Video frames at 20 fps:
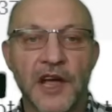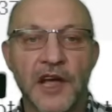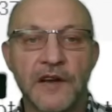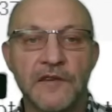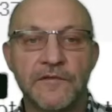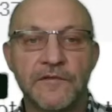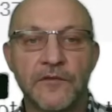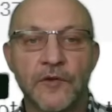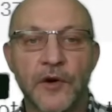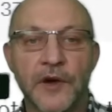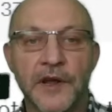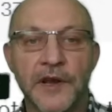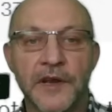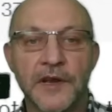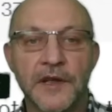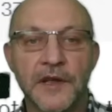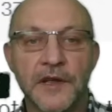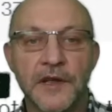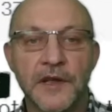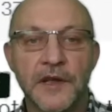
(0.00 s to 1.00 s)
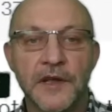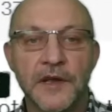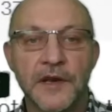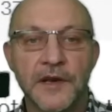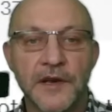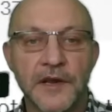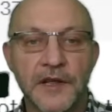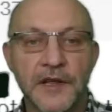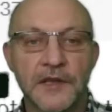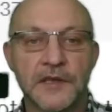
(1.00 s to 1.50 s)
Freud
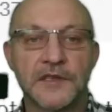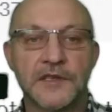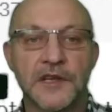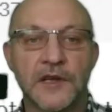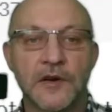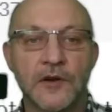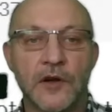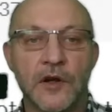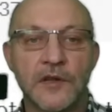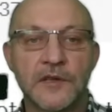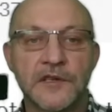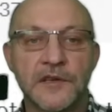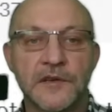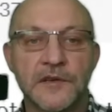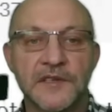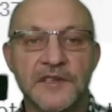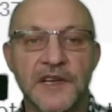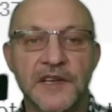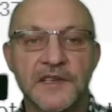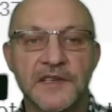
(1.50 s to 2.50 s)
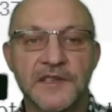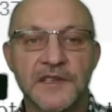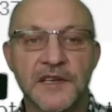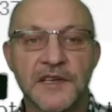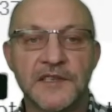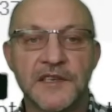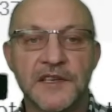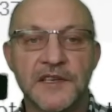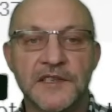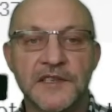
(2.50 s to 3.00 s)
Nielsen also says
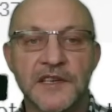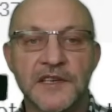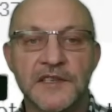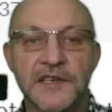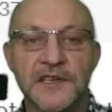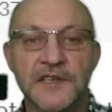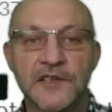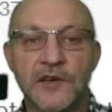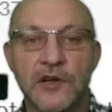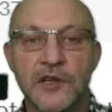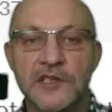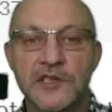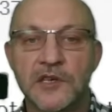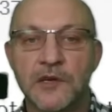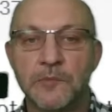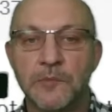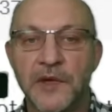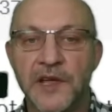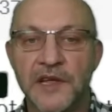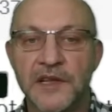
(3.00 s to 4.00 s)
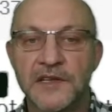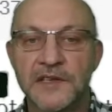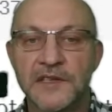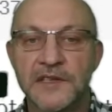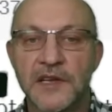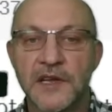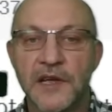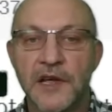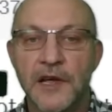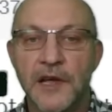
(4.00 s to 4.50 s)
this. He says, this also
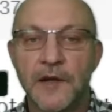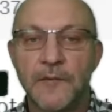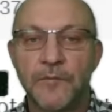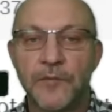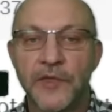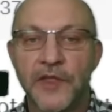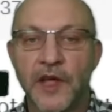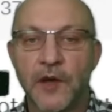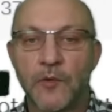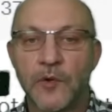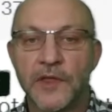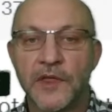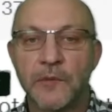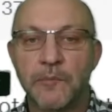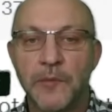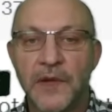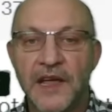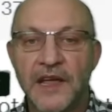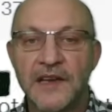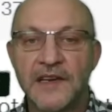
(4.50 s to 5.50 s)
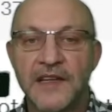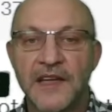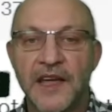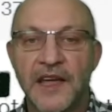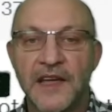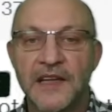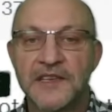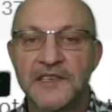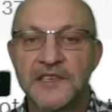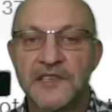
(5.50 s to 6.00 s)
means that when the main
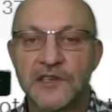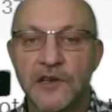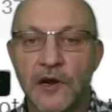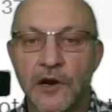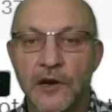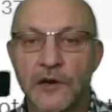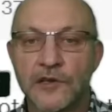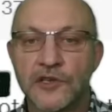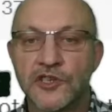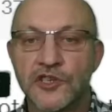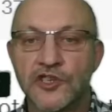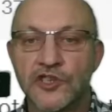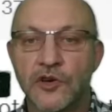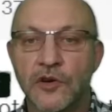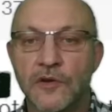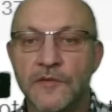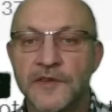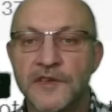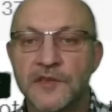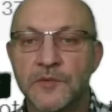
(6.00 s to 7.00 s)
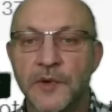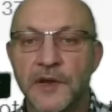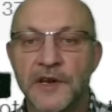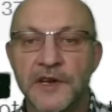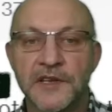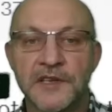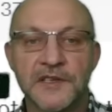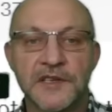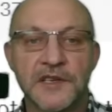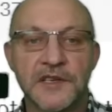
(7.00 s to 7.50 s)
case starts, Jehovah's
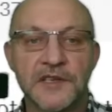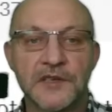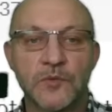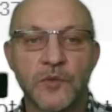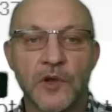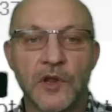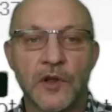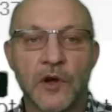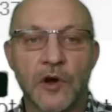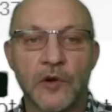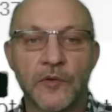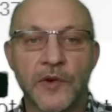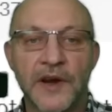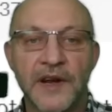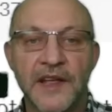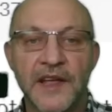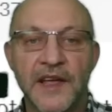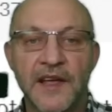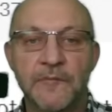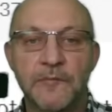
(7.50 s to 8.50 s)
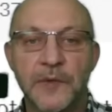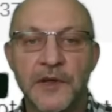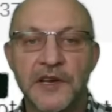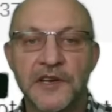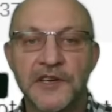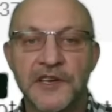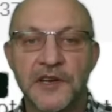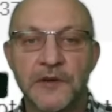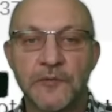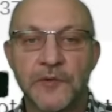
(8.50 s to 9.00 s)
Witnesses will already have
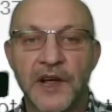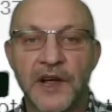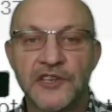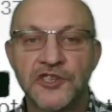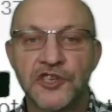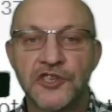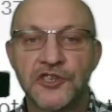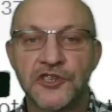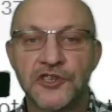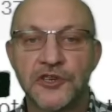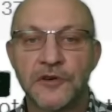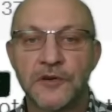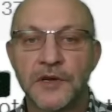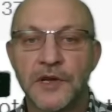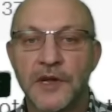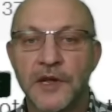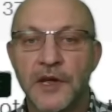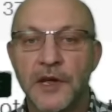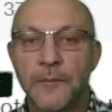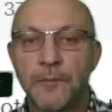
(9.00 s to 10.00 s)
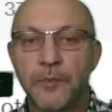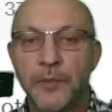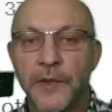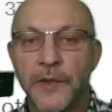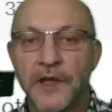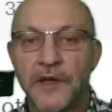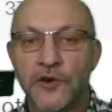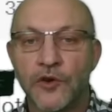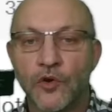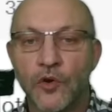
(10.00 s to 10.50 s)
been deregistered
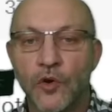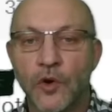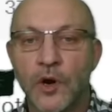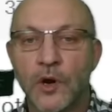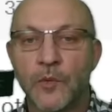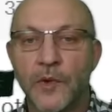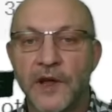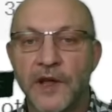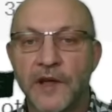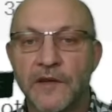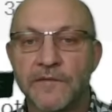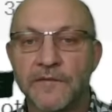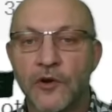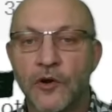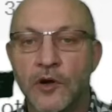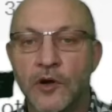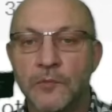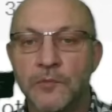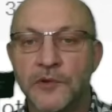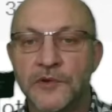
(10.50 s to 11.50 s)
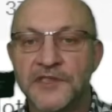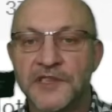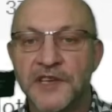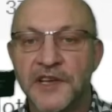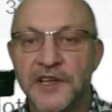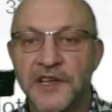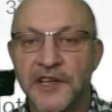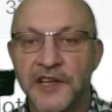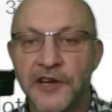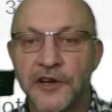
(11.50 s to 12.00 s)
in Norway for almost a
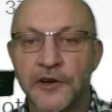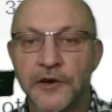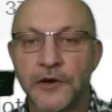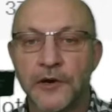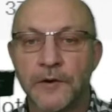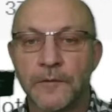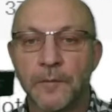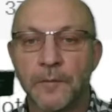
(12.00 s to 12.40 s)
year.